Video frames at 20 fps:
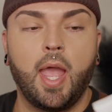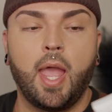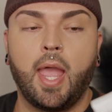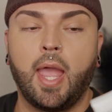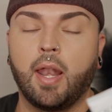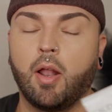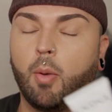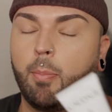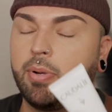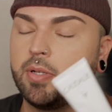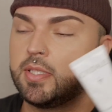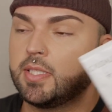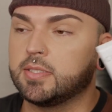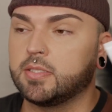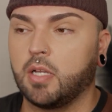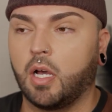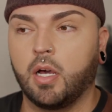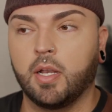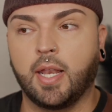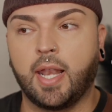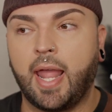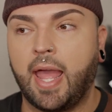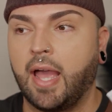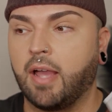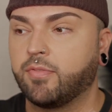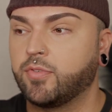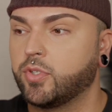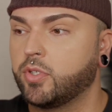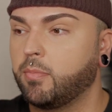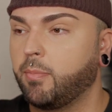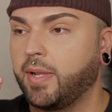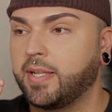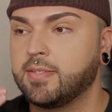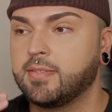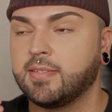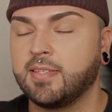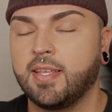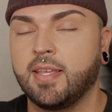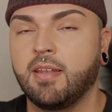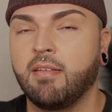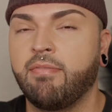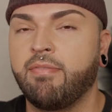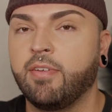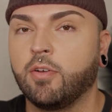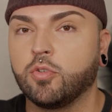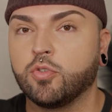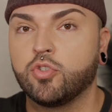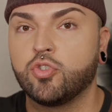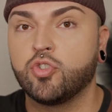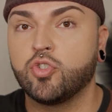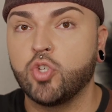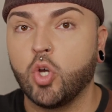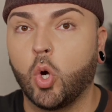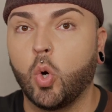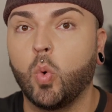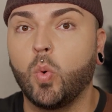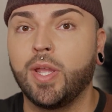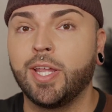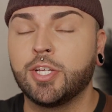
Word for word: And I'll put this on, and after, my skin feels so